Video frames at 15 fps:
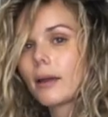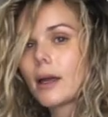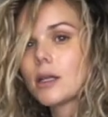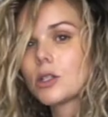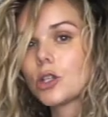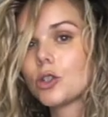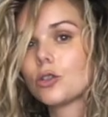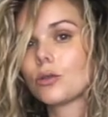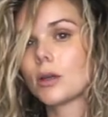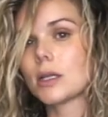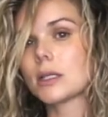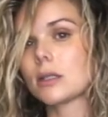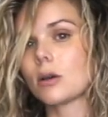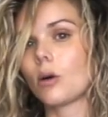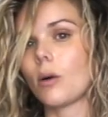like to do
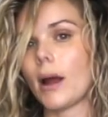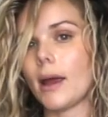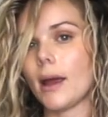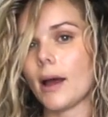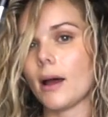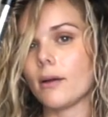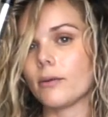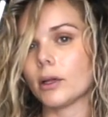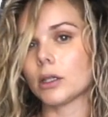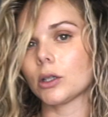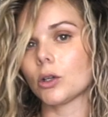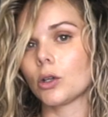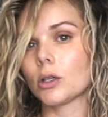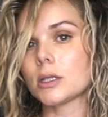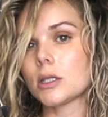this. So I have a
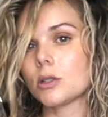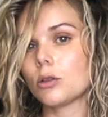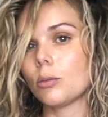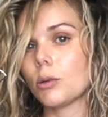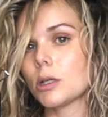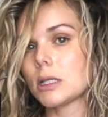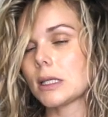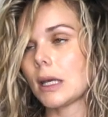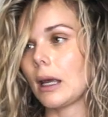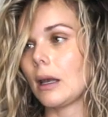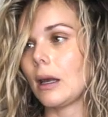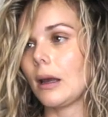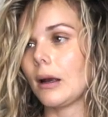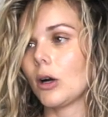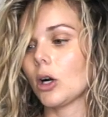little super
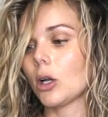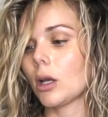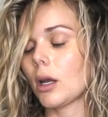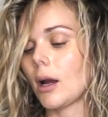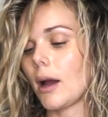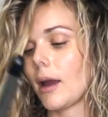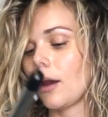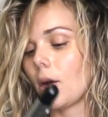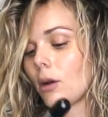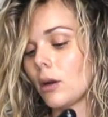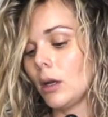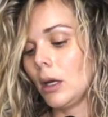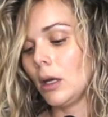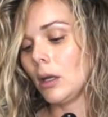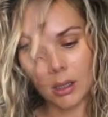skinny curling iron.
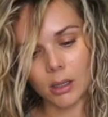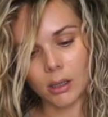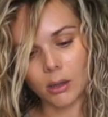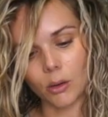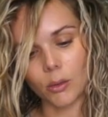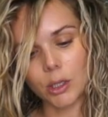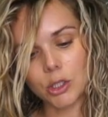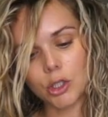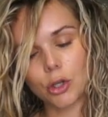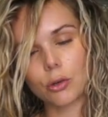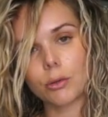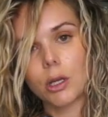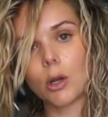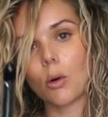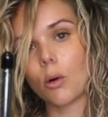Oh, it's
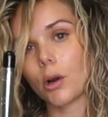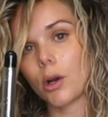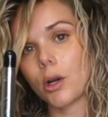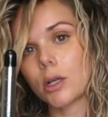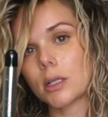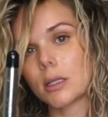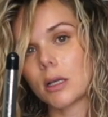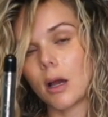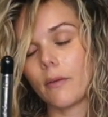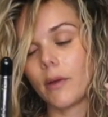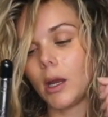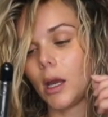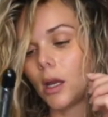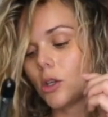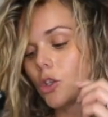3/4 of
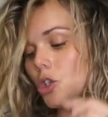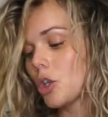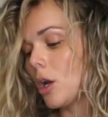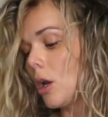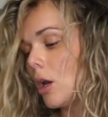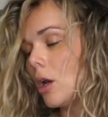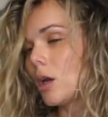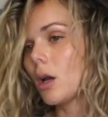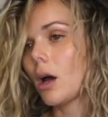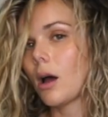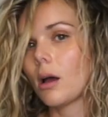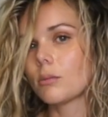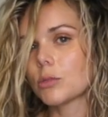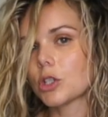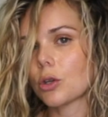an inch.
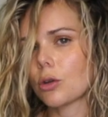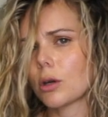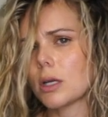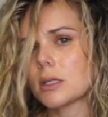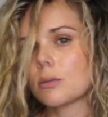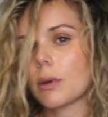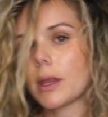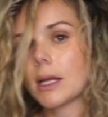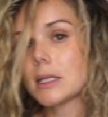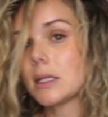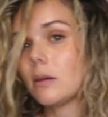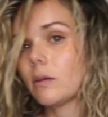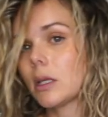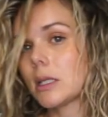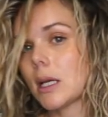So there is one that's
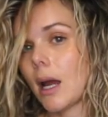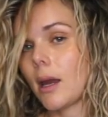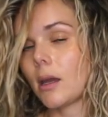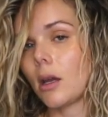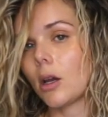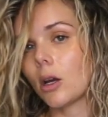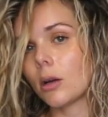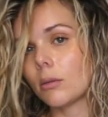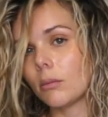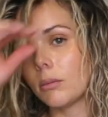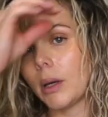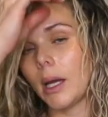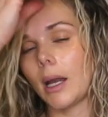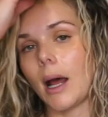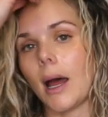even tinier,
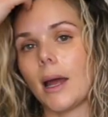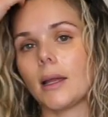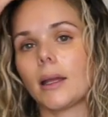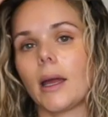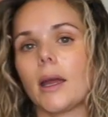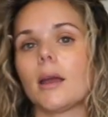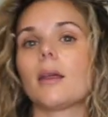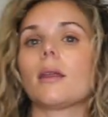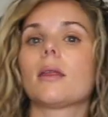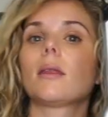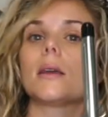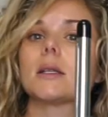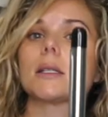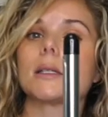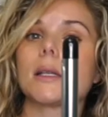but I like
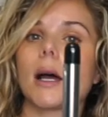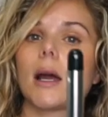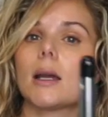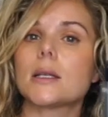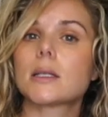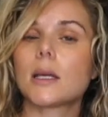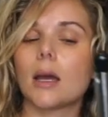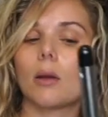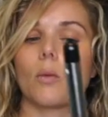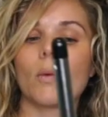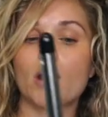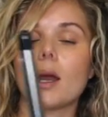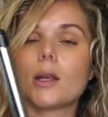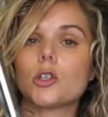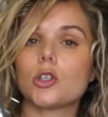this size. And
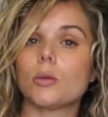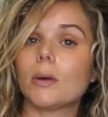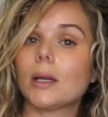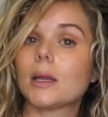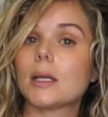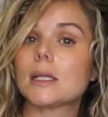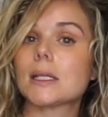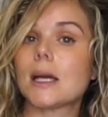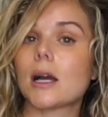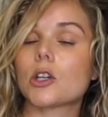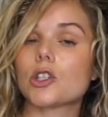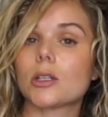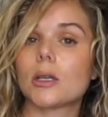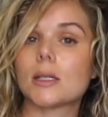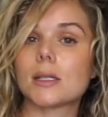what I do with this
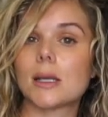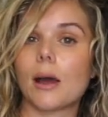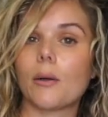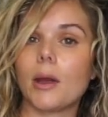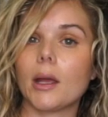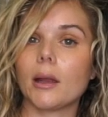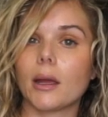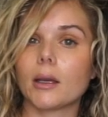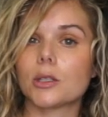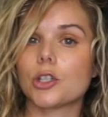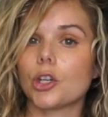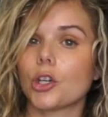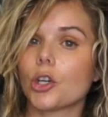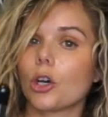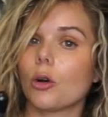actually is now I like
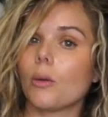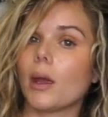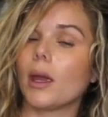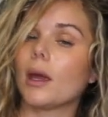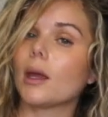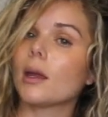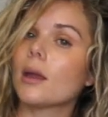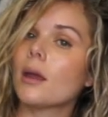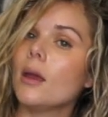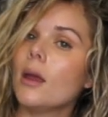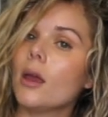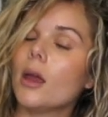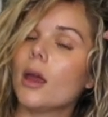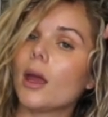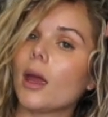to go in
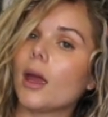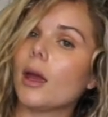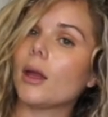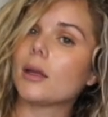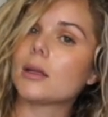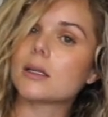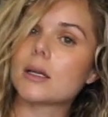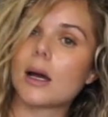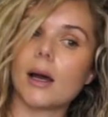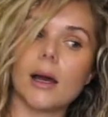and